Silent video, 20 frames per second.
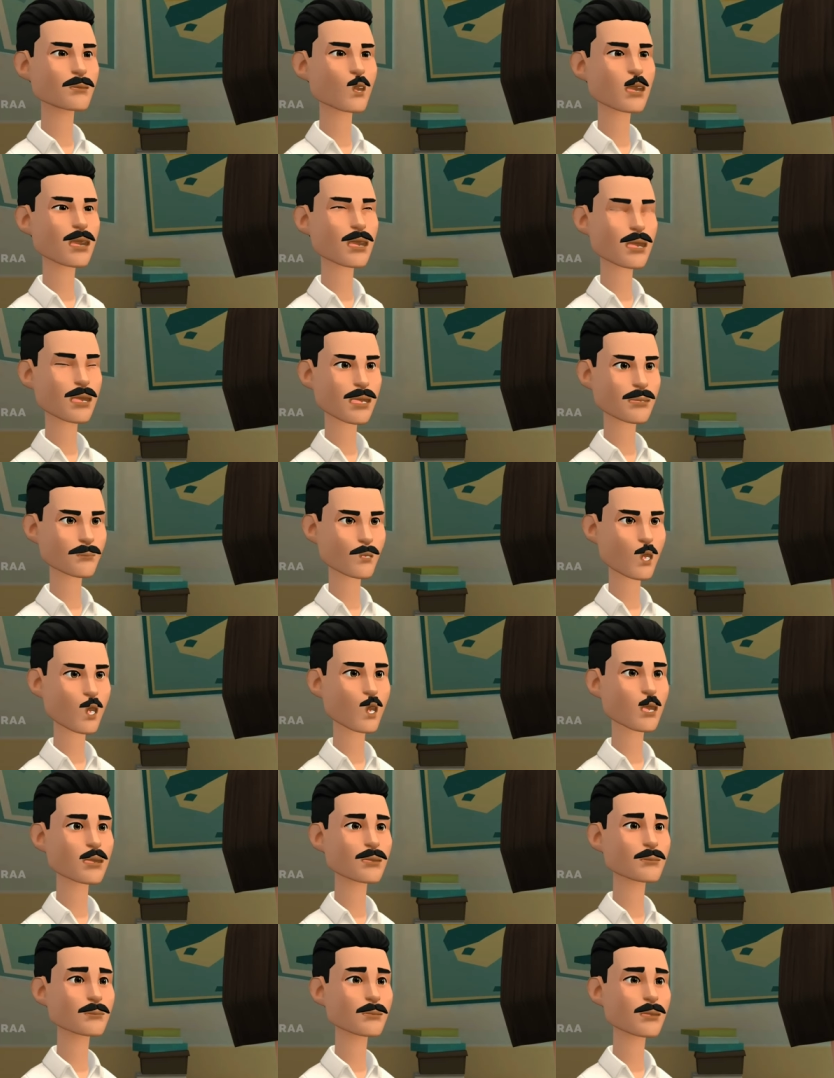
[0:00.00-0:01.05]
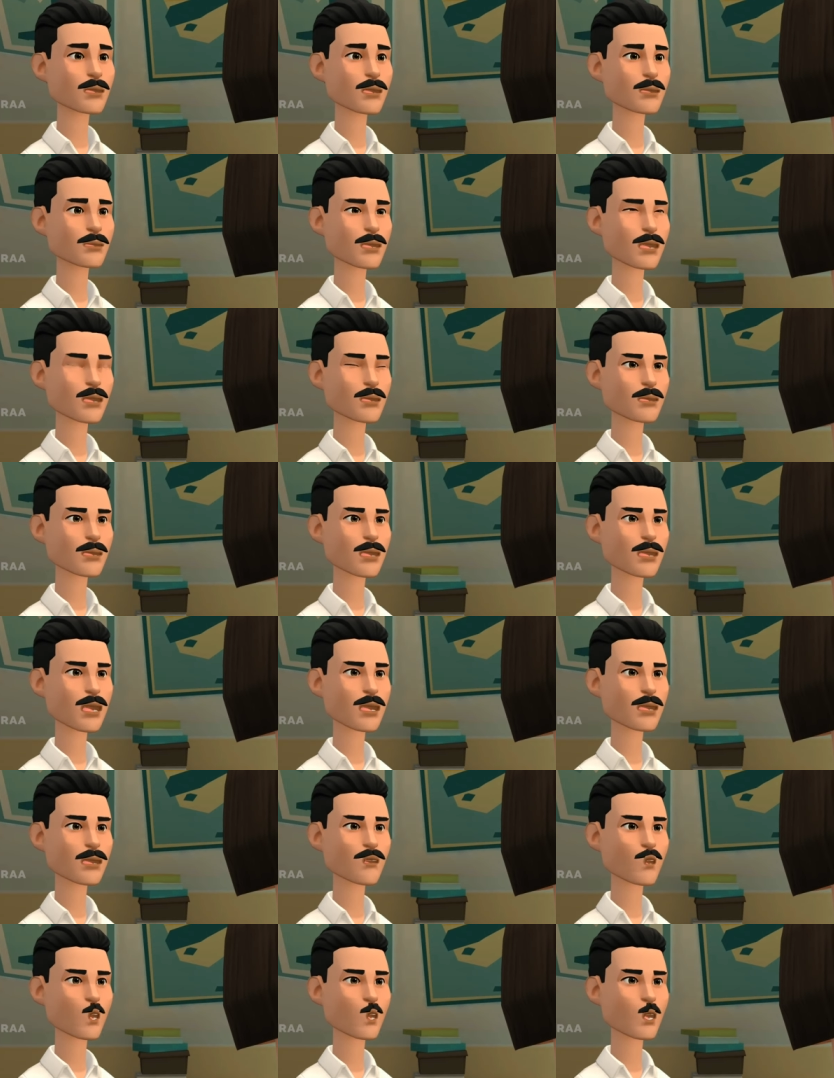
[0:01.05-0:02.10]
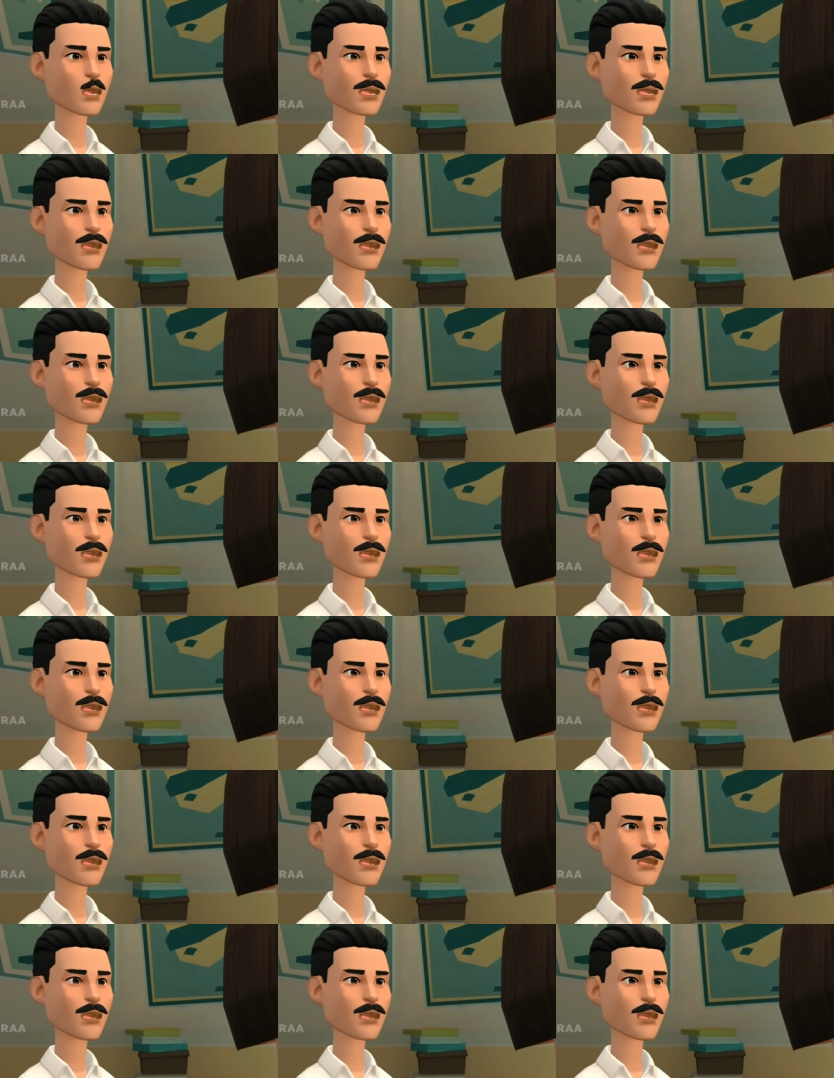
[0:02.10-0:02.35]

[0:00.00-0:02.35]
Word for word: which is a book that consists of all the